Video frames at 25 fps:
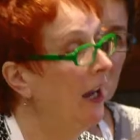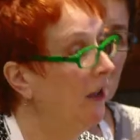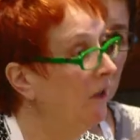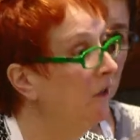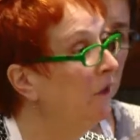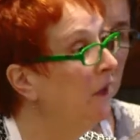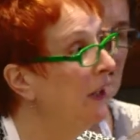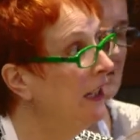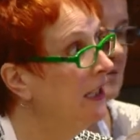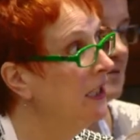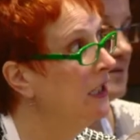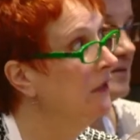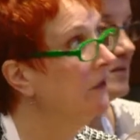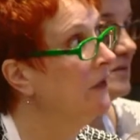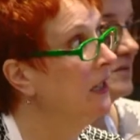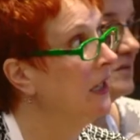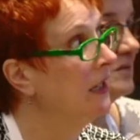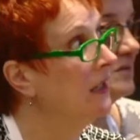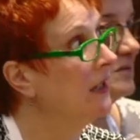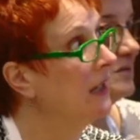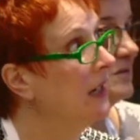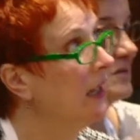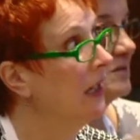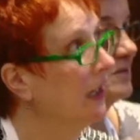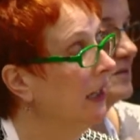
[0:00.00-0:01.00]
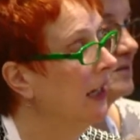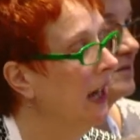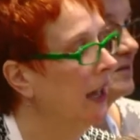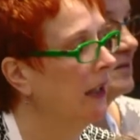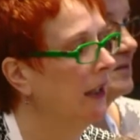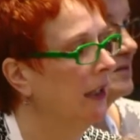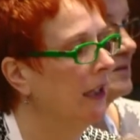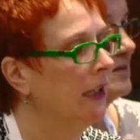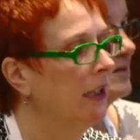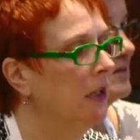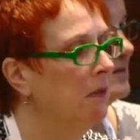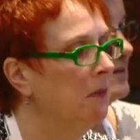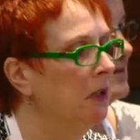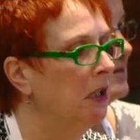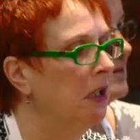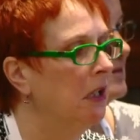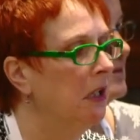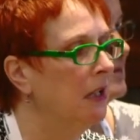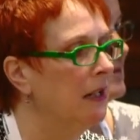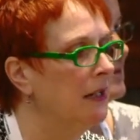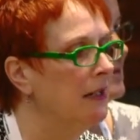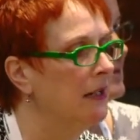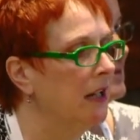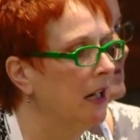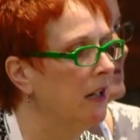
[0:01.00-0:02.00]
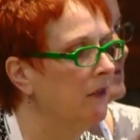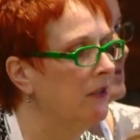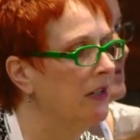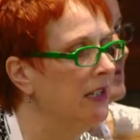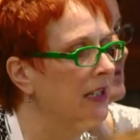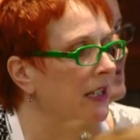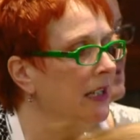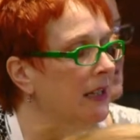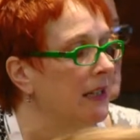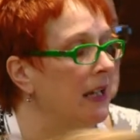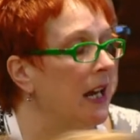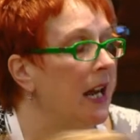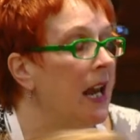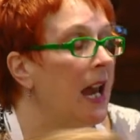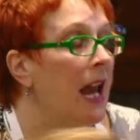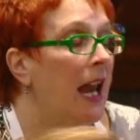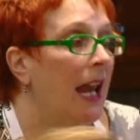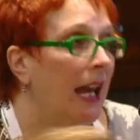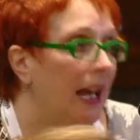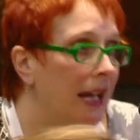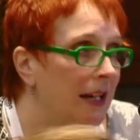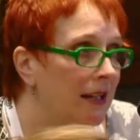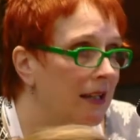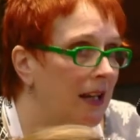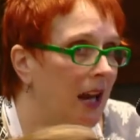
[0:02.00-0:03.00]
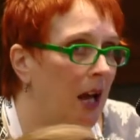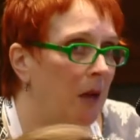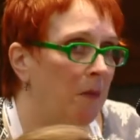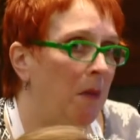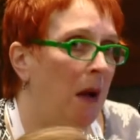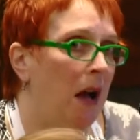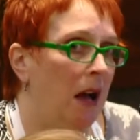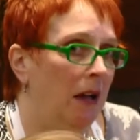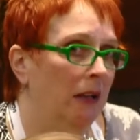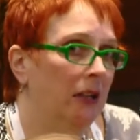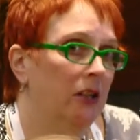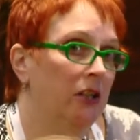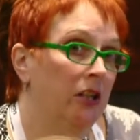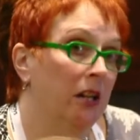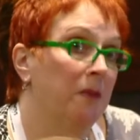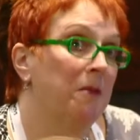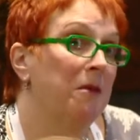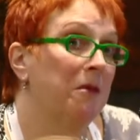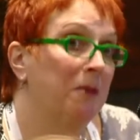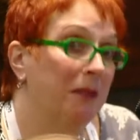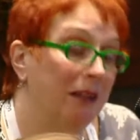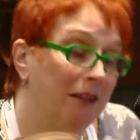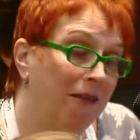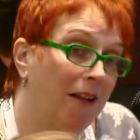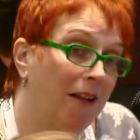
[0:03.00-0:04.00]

effectiveness at Catholic Community Services is our partnerships with